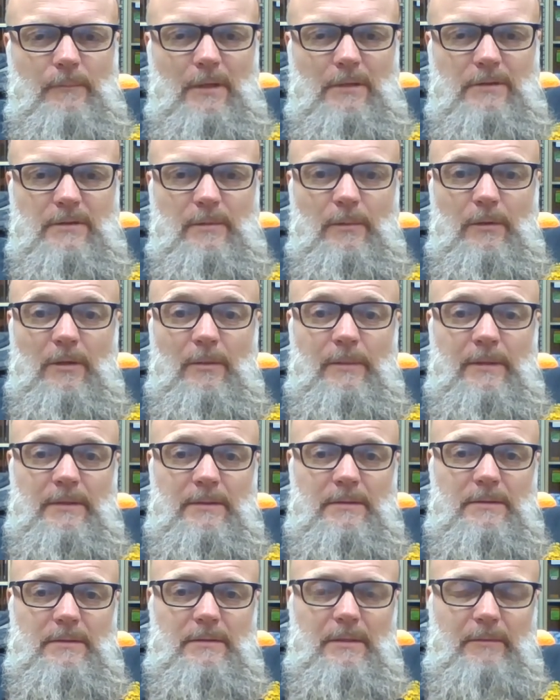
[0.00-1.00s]

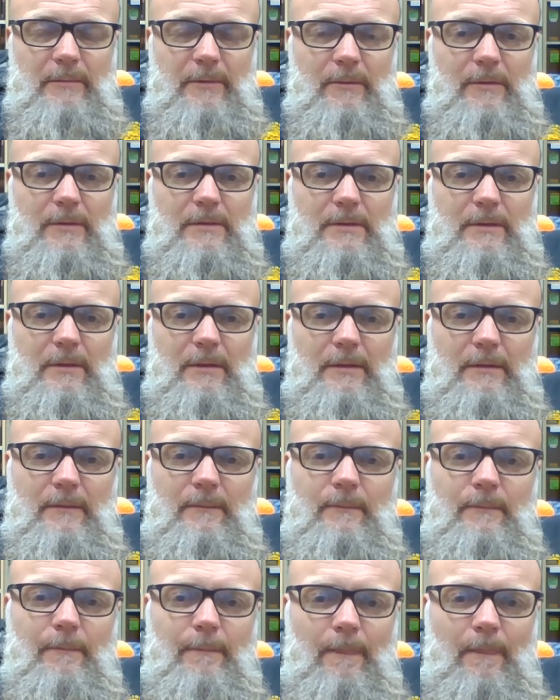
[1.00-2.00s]
Suburbans, and we worked
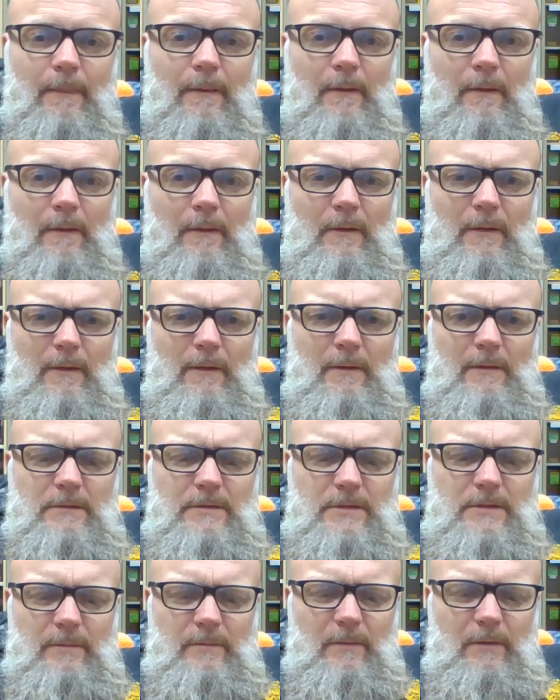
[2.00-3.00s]
on
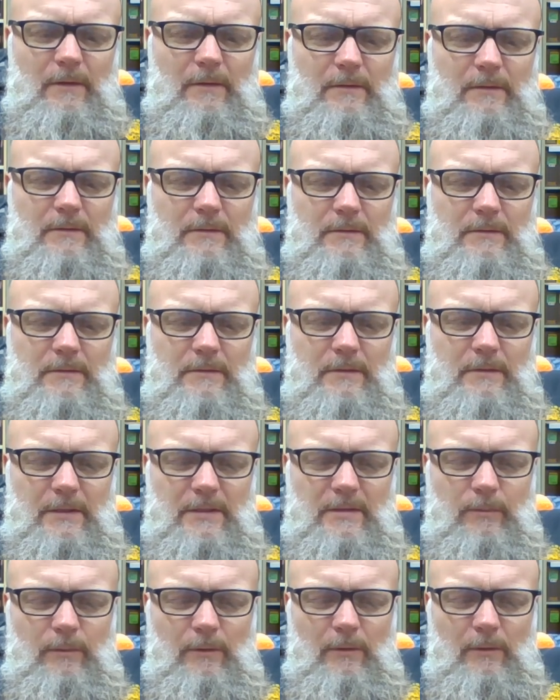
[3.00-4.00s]
Jim Martin's
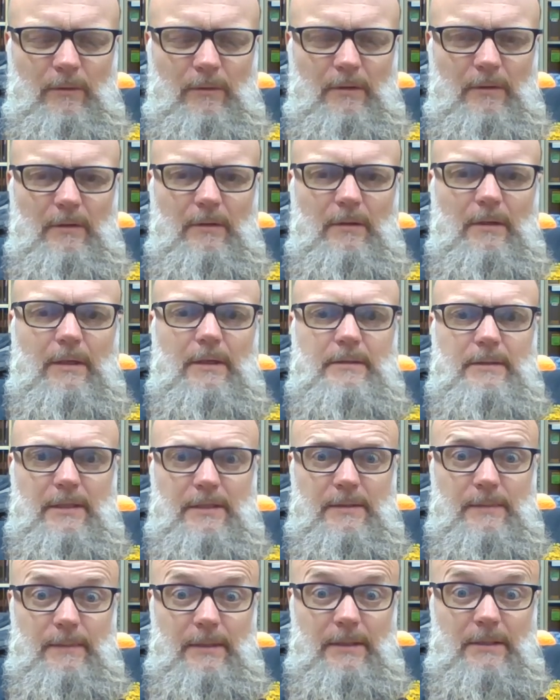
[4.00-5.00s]
Explorer and his
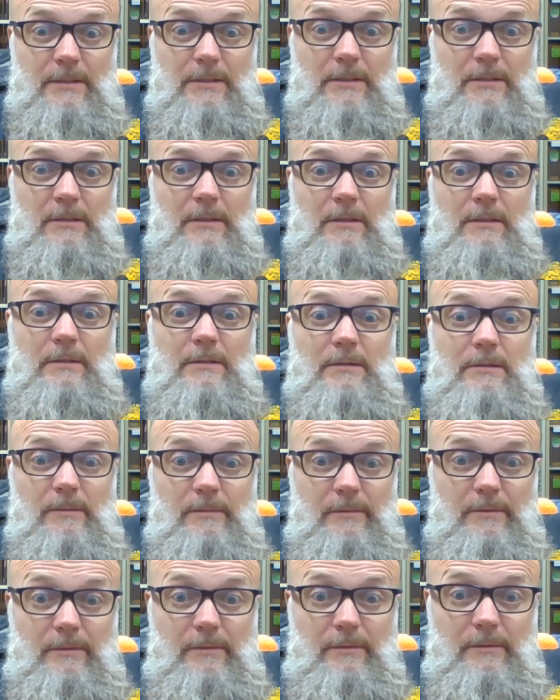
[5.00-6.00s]
Expedition and his
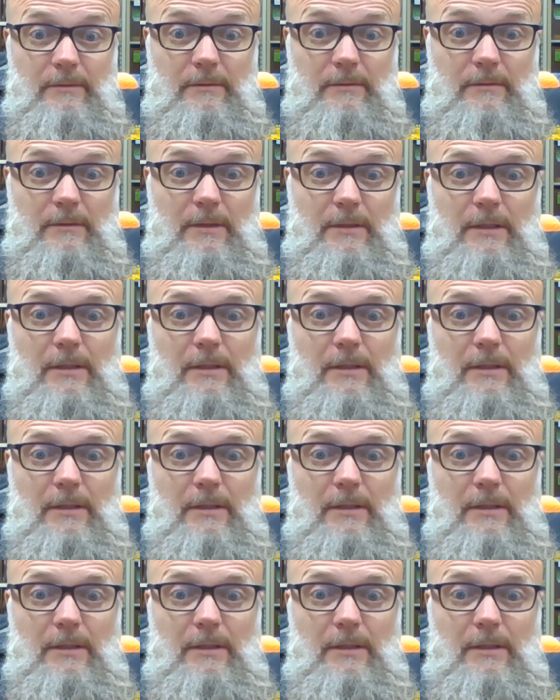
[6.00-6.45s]
Subaru